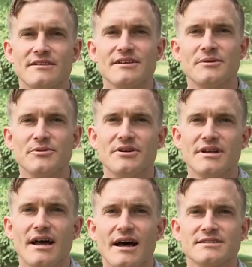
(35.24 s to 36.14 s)
that the
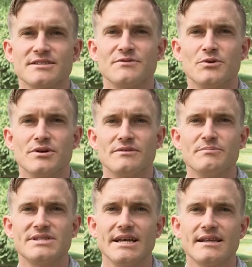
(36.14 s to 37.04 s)
community asks for,
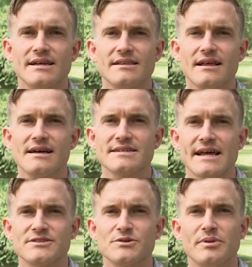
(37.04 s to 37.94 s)
and particularly in the last
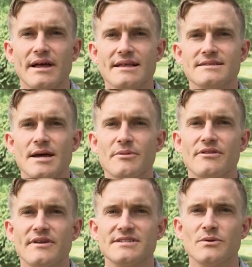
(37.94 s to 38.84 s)
council plan, some
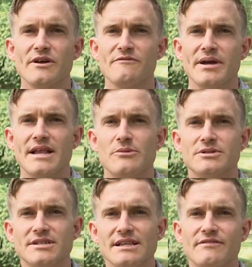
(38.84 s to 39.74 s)
of the things that we've been
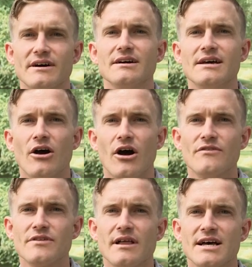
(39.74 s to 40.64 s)
able to deliver
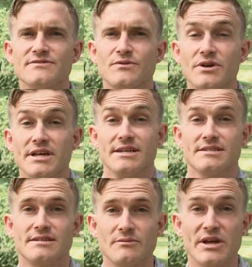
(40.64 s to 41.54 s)
over the last 4
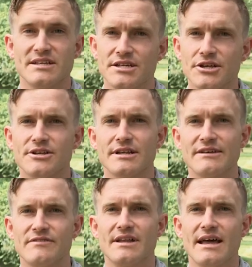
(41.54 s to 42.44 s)
years, and we continue to
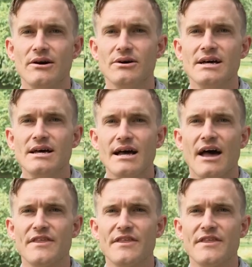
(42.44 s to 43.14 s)
deliver now, are